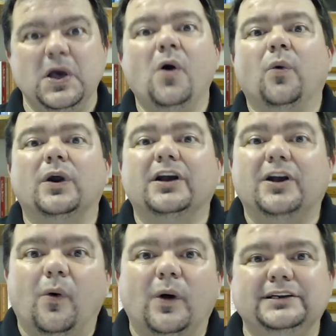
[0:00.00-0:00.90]
We're
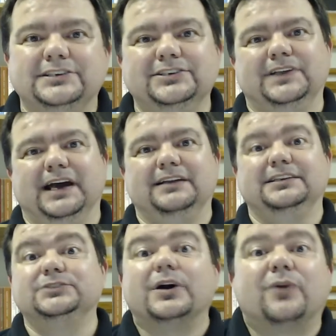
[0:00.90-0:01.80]
going to do that.
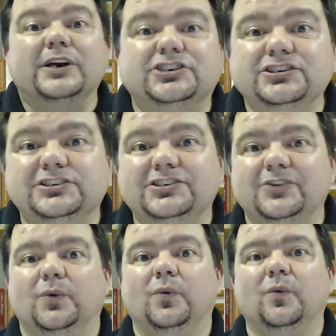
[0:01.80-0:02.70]
That's what Christians
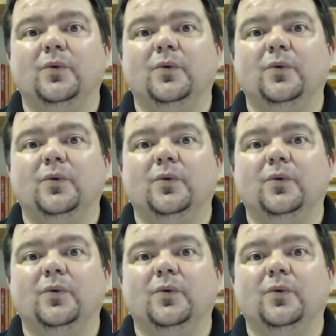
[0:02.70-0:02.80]
do.